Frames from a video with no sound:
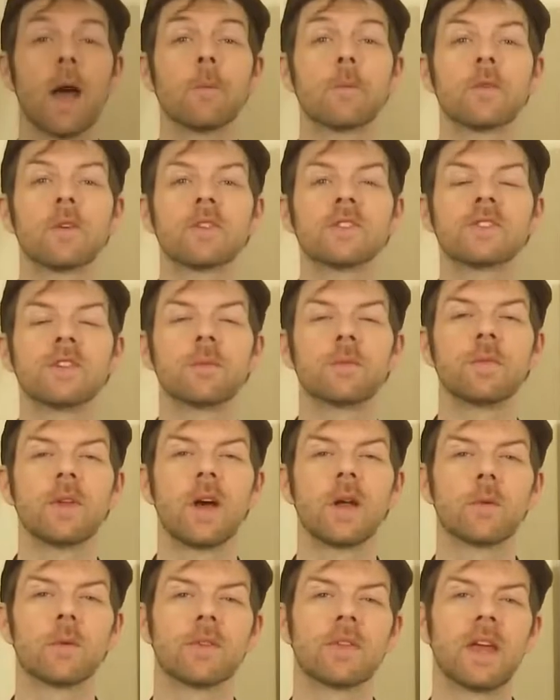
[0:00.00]
I'm Christian
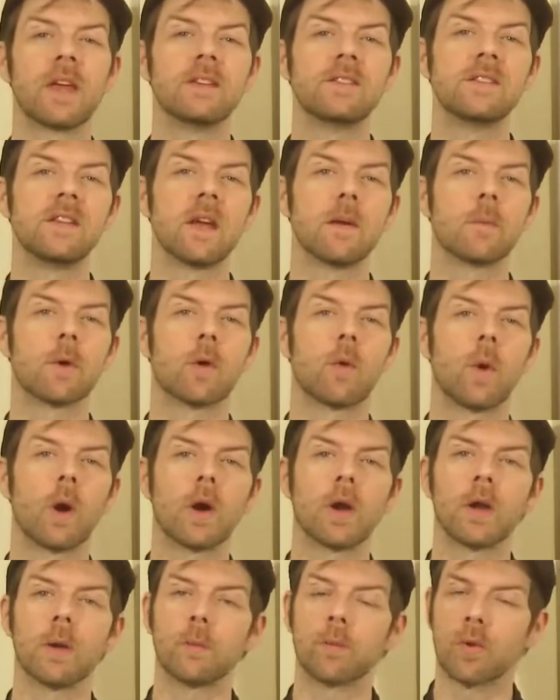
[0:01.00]
Blood with ATM
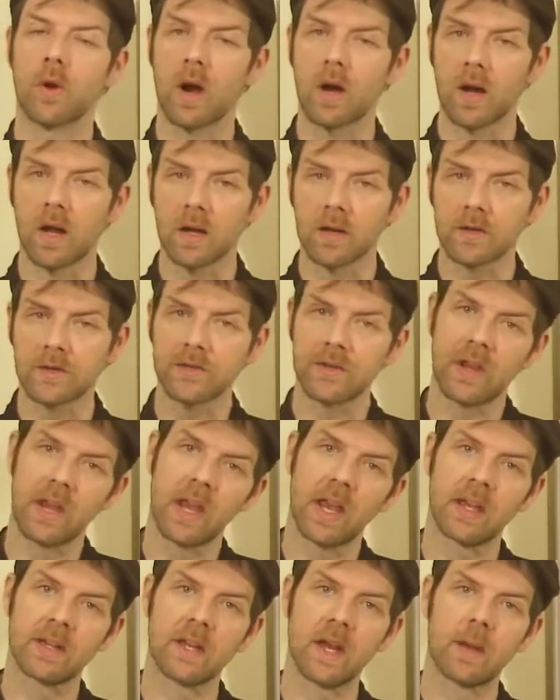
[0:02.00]
Aquarium Products,
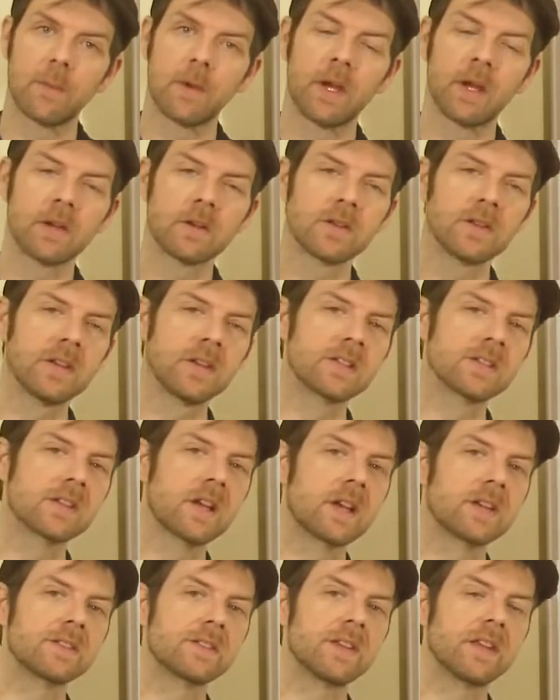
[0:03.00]
and I'm here to
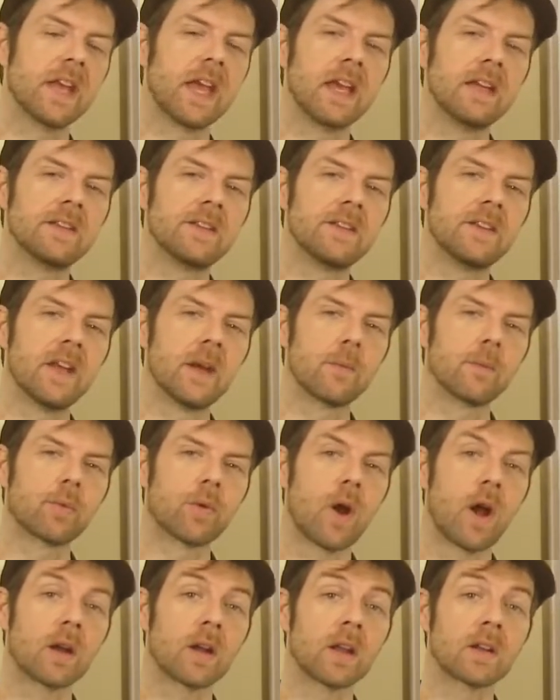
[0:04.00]
discuss the ATM
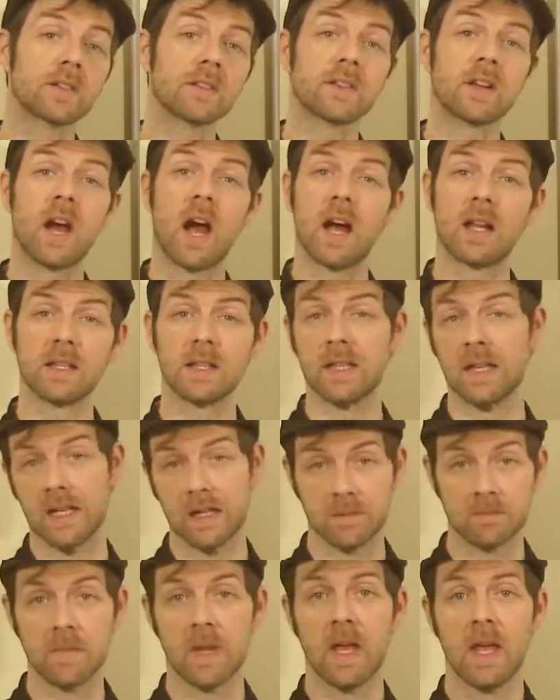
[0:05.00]
product
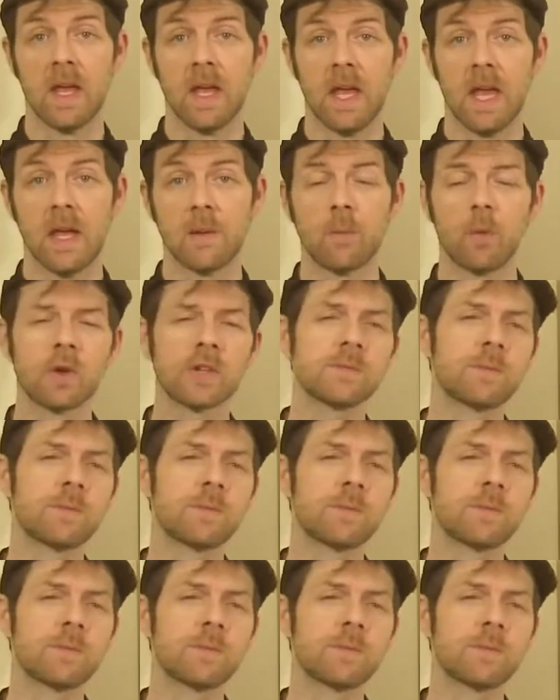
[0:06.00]
Colony, and more